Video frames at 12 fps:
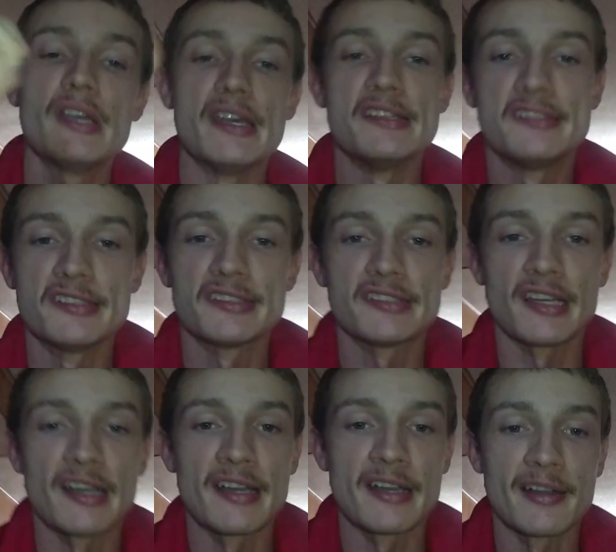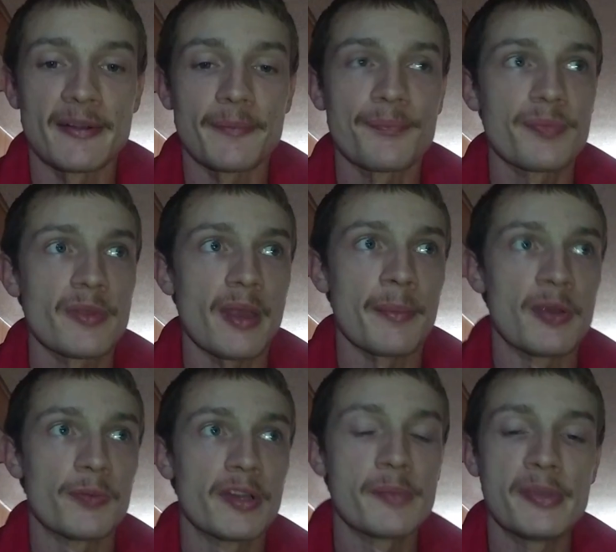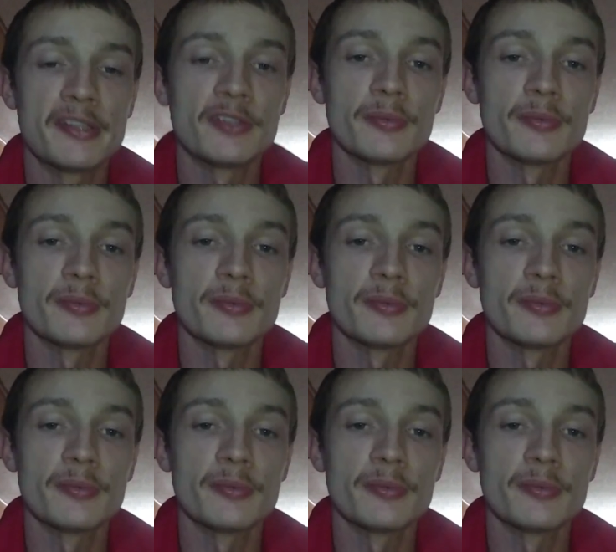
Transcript: It's just I've been really busy